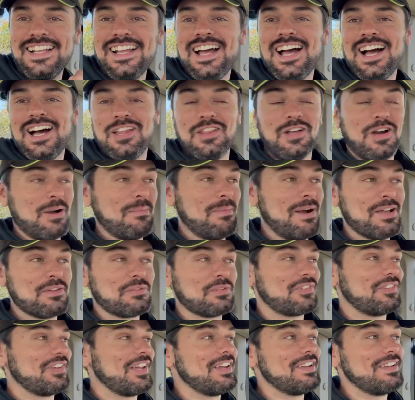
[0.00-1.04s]
I, I, might as
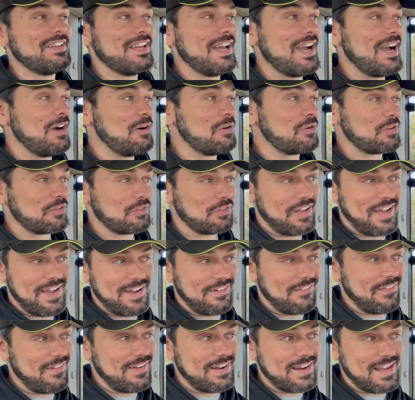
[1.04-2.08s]
well tell you now because like
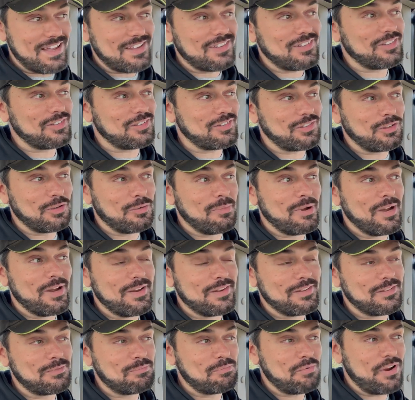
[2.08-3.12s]
when it gets to summer
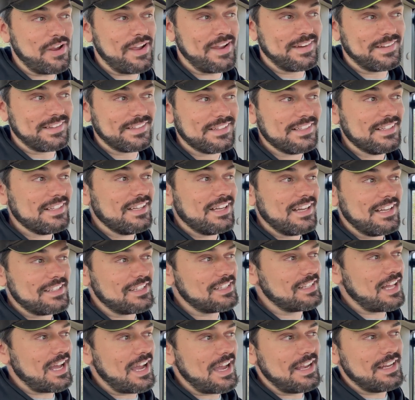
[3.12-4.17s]
and spring and
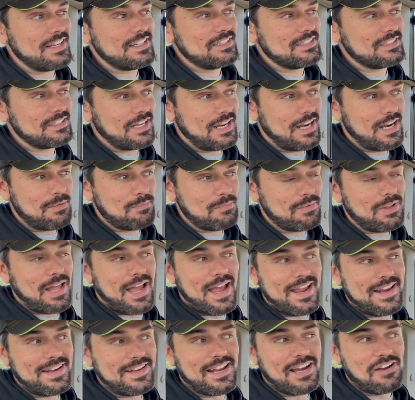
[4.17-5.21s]
you're like, and I'm
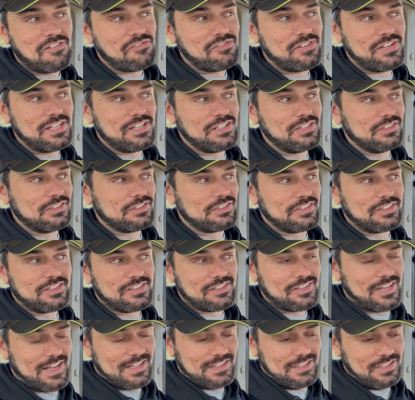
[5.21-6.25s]
like in that field and
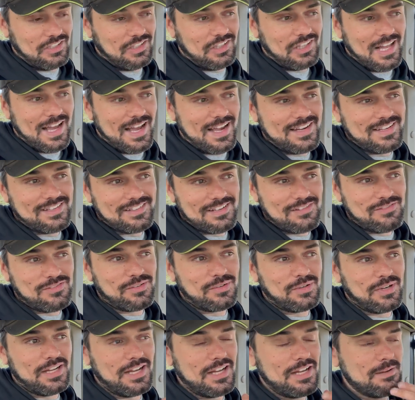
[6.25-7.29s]
there's like little lines
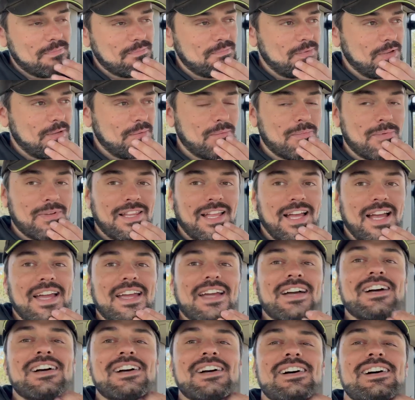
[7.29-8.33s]
everywhere, people be like,
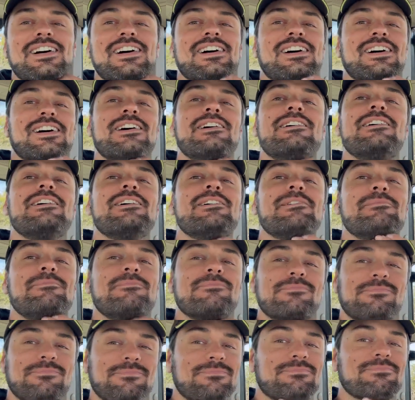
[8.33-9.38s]
uh,
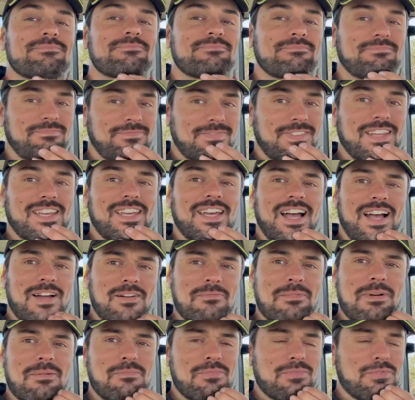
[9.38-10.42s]
I
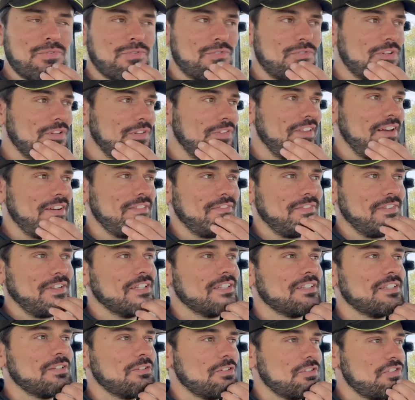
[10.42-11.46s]
remember who drilled that
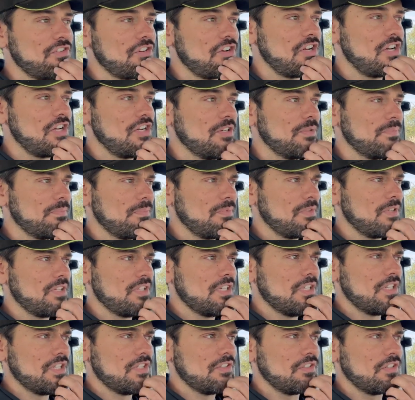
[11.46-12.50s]
field, it was Joe.
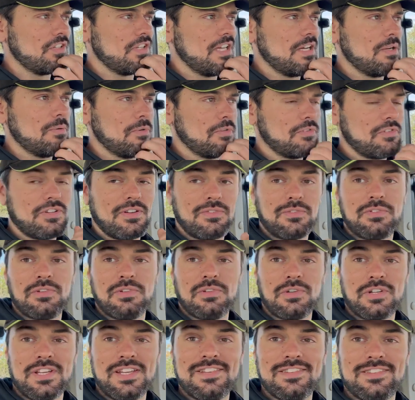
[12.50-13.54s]
So yeah, we'll just have to
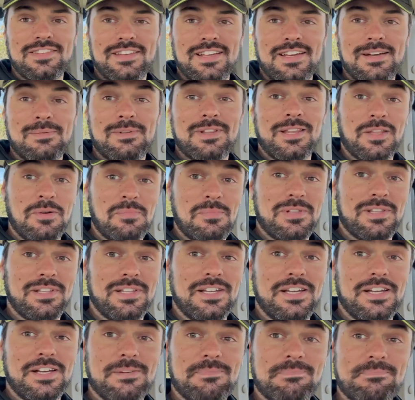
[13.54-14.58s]
look into that a little bit
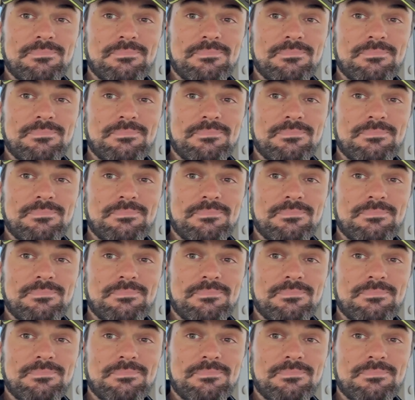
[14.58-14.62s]
later.